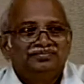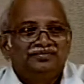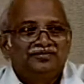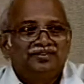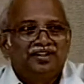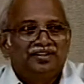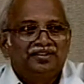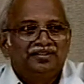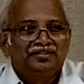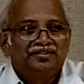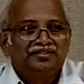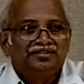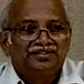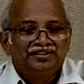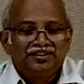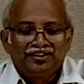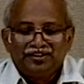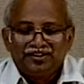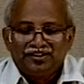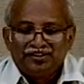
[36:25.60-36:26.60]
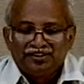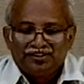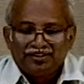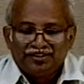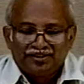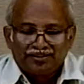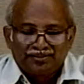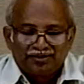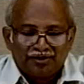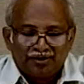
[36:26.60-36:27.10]
Yeah.
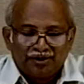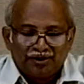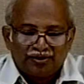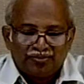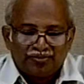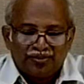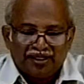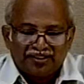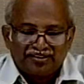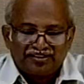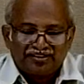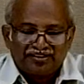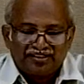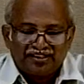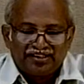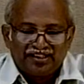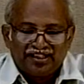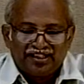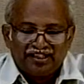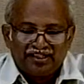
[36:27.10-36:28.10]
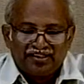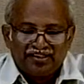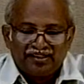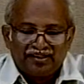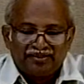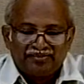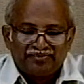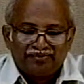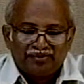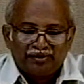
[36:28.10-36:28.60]
So a lot of barges are there, and
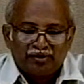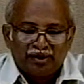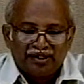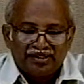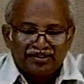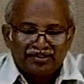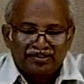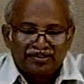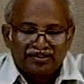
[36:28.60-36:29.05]
they're quite